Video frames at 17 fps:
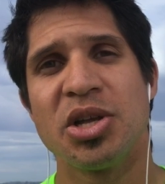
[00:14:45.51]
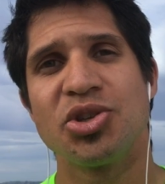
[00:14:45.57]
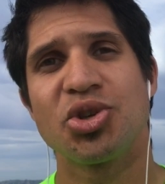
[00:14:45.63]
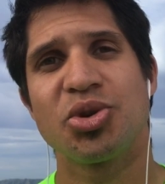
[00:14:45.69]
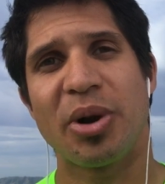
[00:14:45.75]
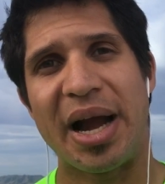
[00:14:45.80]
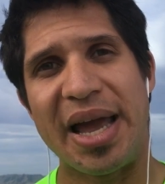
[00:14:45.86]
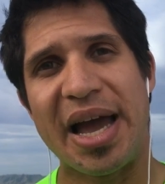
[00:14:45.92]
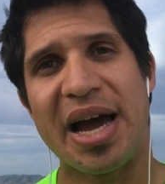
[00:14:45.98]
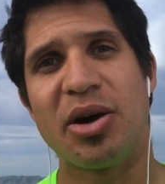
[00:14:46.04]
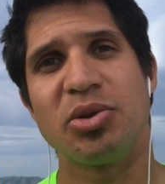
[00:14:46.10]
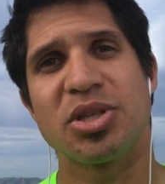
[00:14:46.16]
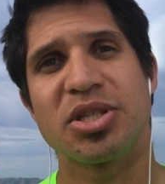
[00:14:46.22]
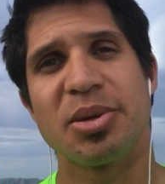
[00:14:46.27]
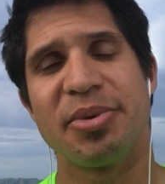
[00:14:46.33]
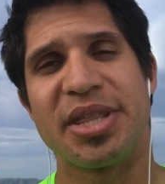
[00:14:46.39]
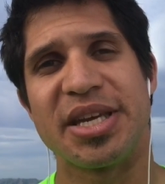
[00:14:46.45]
Try
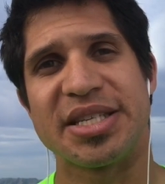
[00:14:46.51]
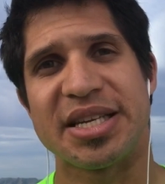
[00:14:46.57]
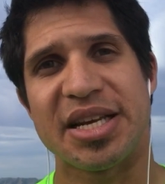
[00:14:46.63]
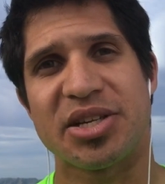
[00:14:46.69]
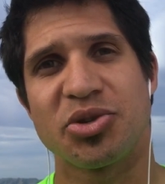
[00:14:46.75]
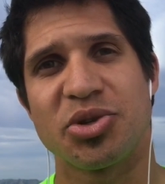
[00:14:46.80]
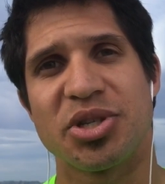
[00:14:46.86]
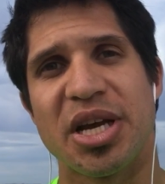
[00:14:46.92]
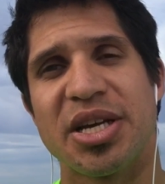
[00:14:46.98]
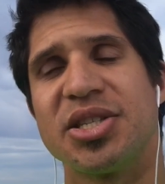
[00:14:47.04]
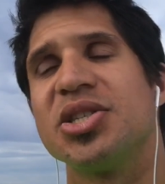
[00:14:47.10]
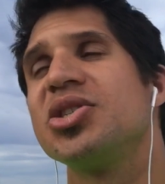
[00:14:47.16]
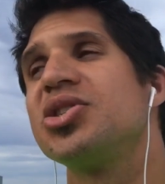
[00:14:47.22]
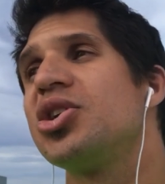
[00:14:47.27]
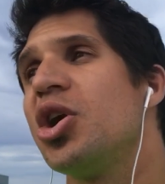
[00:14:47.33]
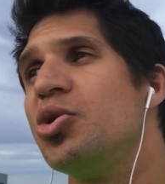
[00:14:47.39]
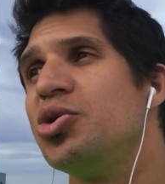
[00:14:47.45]
out some of these
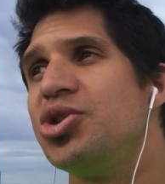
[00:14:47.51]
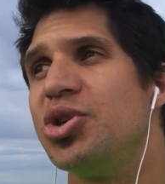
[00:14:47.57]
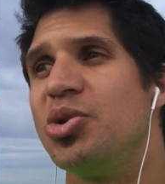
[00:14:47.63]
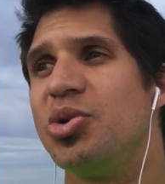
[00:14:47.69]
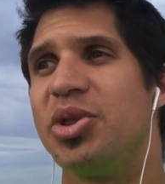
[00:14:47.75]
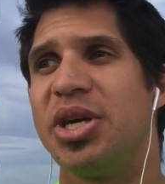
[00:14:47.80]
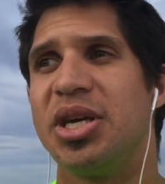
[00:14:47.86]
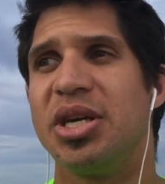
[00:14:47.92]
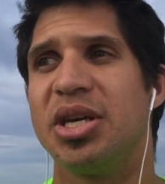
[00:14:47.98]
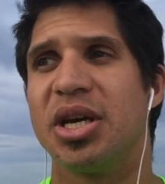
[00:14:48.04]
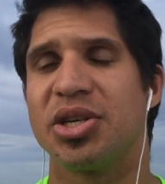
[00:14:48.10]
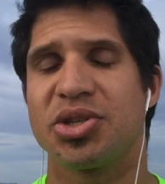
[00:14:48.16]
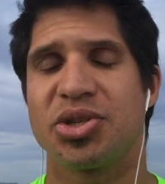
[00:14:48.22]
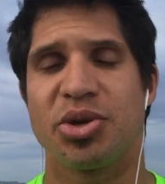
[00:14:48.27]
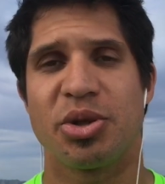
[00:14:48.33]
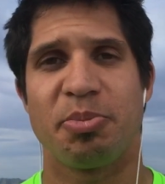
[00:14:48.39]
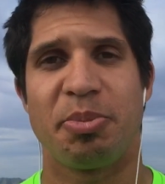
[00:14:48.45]
exercises. Go do the
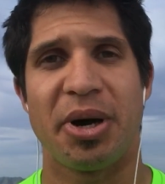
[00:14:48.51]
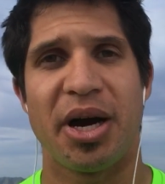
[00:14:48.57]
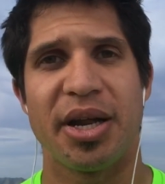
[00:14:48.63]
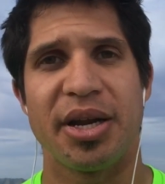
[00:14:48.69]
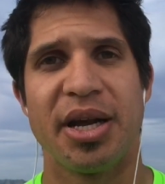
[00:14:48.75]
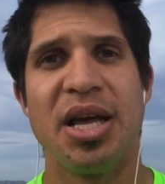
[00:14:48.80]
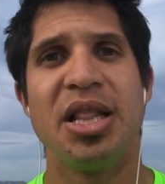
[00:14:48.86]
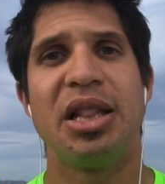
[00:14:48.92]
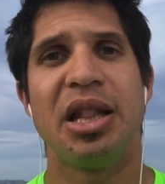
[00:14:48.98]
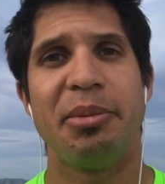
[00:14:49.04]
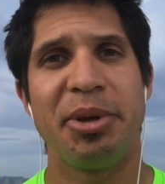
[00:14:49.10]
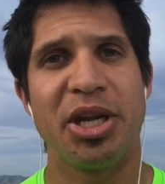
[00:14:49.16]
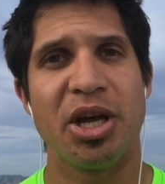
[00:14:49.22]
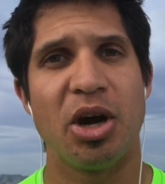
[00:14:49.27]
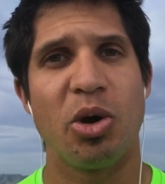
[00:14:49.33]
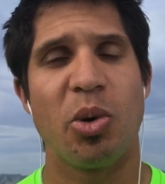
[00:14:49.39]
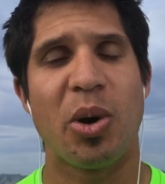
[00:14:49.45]
stir the pot. Let me
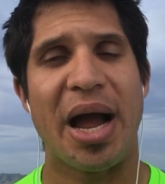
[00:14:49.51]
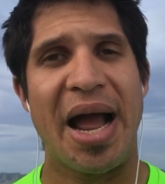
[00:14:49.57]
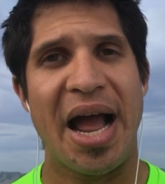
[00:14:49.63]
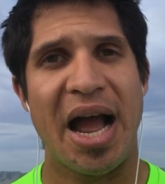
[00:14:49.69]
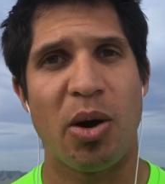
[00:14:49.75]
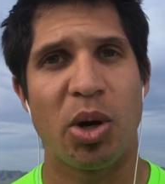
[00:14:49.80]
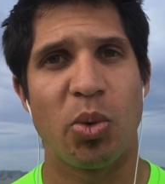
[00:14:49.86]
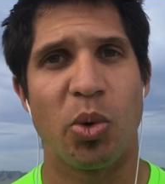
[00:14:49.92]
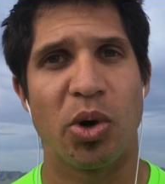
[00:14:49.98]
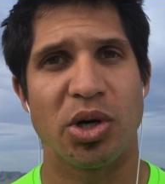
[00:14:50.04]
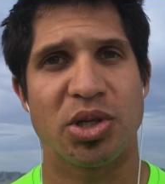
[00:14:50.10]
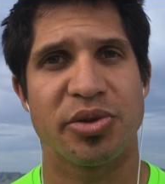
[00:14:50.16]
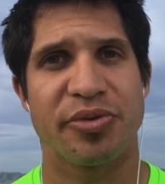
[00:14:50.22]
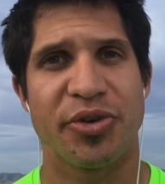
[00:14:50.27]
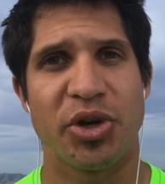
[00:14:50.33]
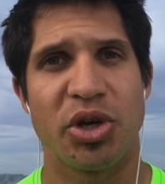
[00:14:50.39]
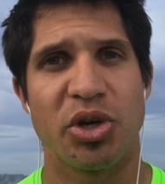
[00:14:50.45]
know how it
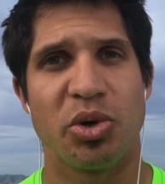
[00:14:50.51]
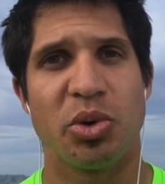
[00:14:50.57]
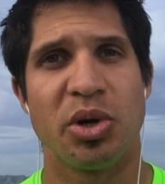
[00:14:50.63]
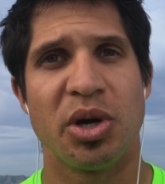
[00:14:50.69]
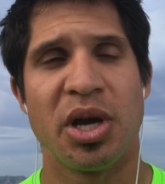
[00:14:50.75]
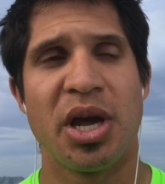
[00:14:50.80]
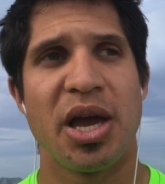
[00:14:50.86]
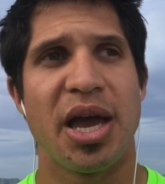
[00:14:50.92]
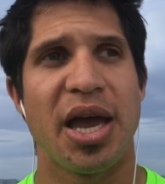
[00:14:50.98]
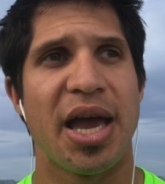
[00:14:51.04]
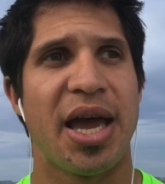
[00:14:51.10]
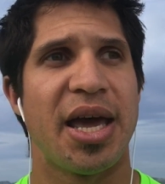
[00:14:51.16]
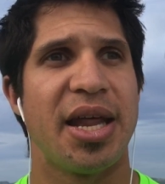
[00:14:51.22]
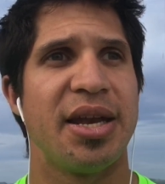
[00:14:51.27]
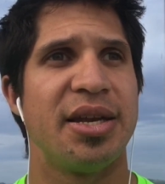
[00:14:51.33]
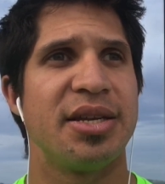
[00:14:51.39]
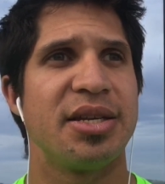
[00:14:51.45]
works for you,
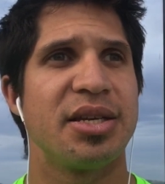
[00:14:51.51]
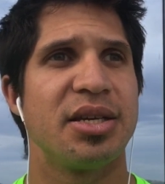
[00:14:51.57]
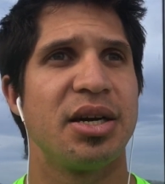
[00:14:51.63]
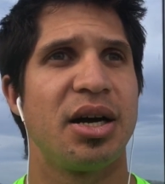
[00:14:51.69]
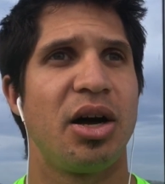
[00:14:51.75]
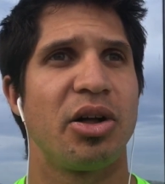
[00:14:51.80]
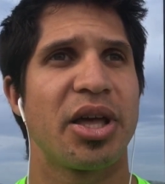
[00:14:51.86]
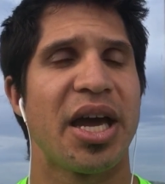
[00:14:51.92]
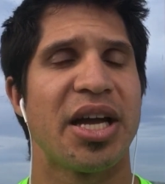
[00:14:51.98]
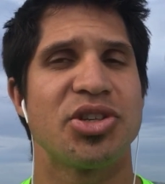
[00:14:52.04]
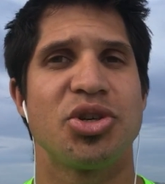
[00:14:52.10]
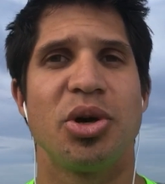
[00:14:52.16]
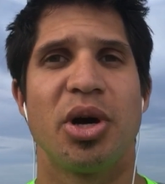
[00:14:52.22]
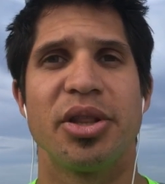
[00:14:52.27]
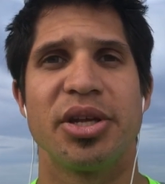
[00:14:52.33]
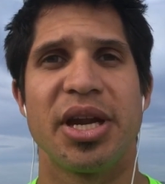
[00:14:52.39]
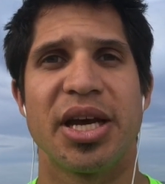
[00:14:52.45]
and I'll catch
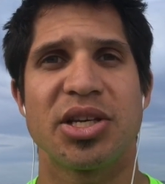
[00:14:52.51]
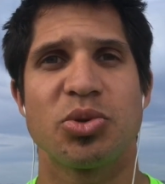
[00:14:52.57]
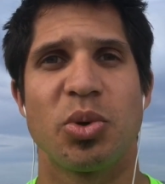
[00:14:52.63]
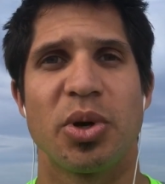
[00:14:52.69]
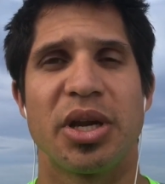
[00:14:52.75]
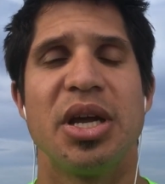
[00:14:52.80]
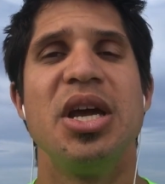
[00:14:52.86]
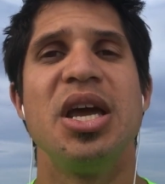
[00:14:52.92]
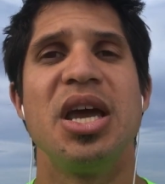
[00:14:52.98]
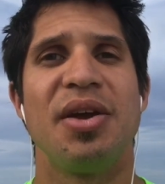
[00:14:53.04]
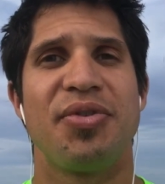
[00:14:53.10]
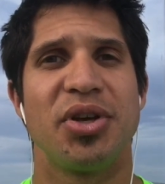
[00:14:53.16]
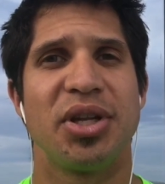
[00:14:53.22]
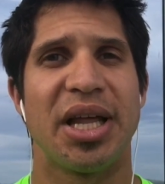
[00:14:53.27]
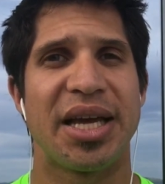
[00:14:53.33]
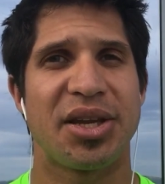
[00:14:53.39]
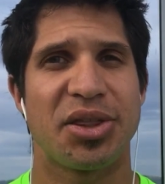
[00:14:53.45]
you on the next one.
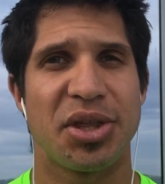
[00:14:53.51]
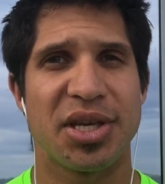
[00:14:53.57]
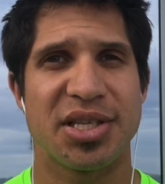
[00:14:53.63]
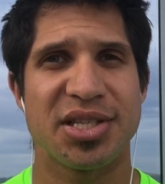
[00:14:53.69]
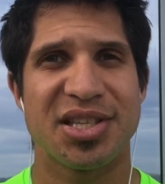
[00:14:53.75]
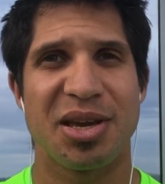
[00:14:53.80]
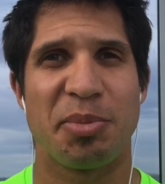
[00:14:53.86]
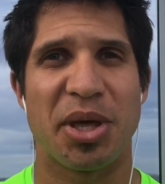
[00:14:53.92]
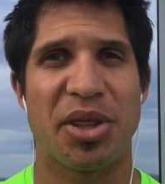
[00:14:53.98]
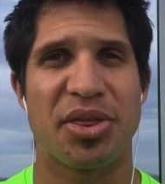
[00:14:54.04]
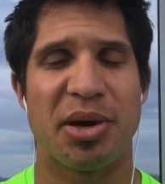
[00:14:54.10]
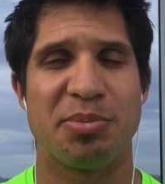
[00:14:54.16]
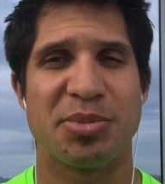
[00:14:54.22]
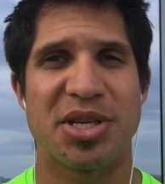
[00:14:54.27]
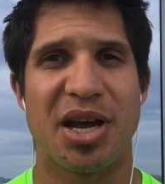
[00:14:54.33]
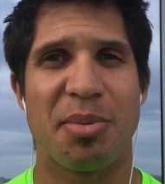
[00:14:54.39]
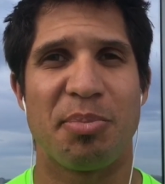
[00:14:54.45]
If you liked this, give me a
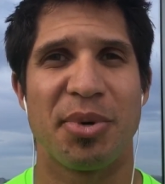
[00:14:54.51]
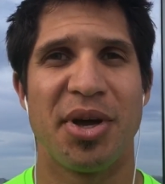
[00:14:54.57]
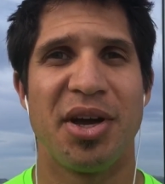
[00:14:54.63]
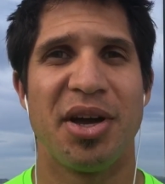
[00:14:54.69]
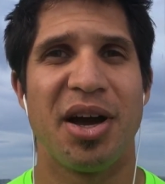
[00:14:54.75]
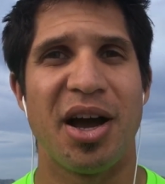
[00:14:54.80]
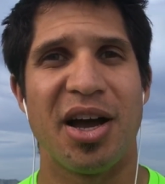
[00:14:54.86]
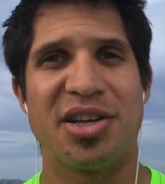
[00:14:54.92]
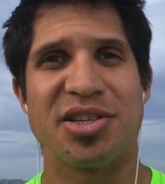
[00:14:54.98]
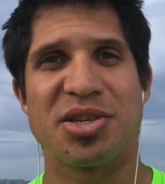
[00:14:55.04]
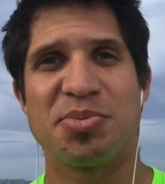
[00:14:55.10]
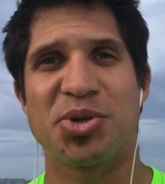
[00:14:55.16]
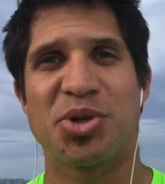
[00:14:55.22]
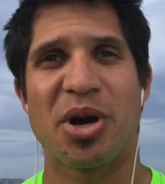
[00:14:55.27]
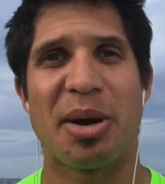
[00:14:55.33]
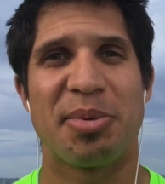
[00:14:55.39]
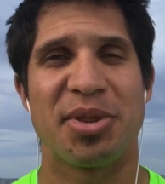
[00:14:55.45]
thumbs up,
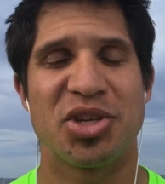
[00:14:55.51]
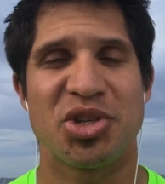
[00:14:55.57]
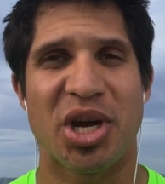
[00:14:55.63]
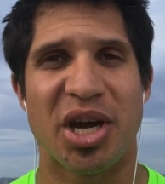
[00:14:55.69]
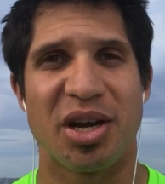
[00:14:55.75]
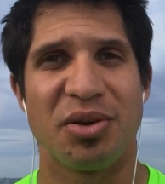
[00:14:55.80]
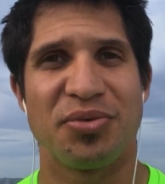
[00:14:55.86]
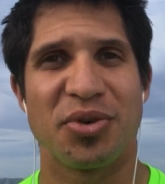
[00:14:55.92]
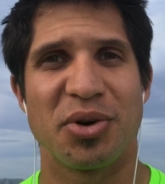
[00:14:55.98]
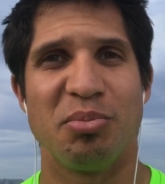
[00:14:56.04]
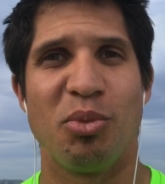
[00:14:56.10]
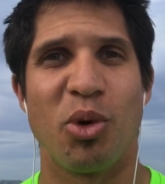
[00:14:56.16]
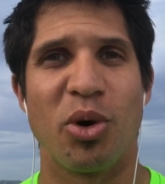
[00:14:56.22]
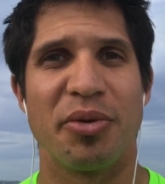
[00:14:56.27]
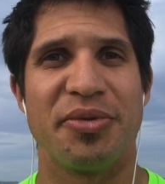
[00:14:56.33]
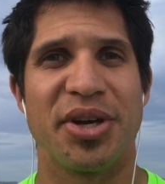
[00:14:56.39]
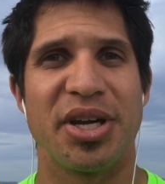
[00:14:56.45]
subscribe to the channel for
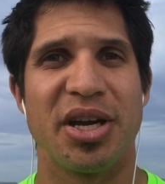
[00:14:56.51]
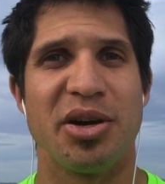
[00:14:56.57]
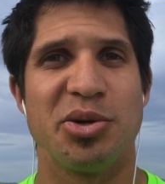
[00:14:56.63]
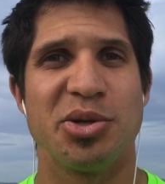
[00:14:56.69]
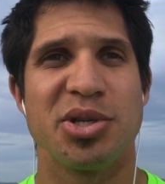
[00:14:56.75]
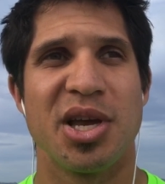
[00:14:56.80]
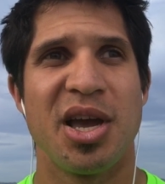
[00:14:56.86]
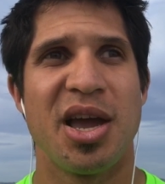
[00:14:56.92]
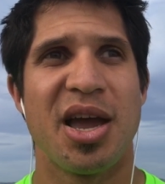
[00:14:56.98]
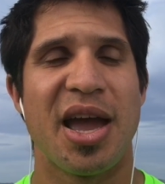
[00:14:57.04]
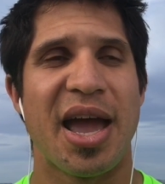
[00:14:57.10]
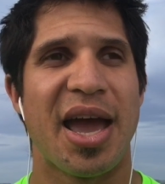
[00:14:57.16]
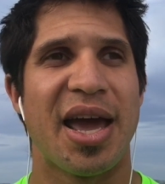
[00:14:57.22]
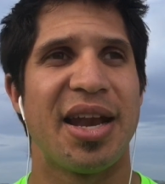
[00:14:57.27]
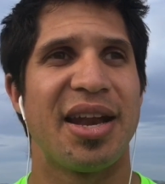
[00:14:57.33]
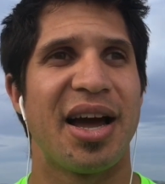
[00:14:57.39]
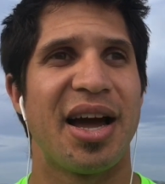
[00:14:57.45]
more videos,
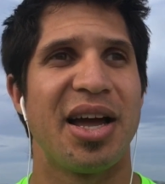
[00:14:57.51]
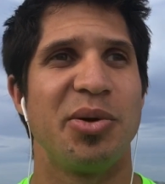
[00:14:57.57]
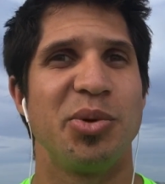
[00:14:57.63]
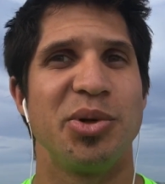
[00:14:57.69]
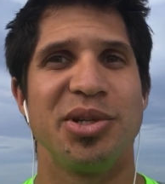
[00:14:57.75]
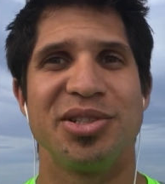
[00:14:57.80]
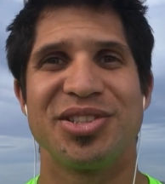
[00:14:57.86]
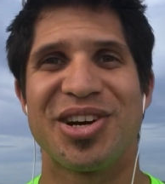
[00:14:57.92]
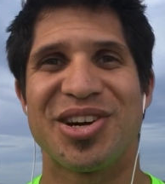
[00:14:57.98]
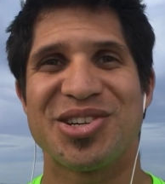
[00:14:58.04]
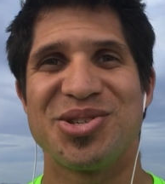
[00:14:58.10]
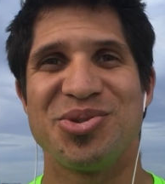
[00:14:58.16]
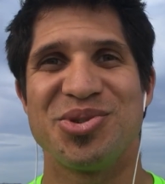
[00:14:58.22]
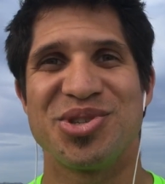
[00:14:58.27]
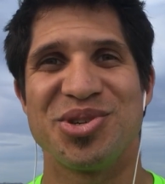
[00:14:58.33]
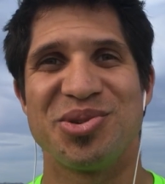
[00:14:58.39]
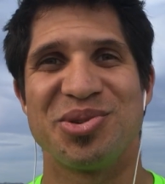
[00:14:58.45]
and I will talk to
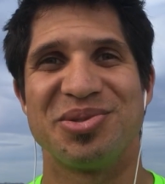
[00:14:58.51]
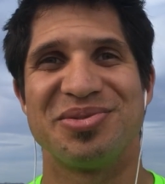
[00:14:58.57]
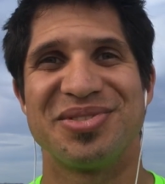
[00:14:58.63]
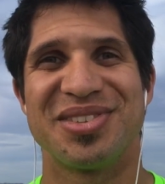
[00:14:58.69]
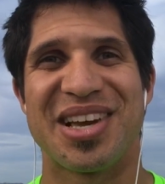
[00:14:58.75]
you soon.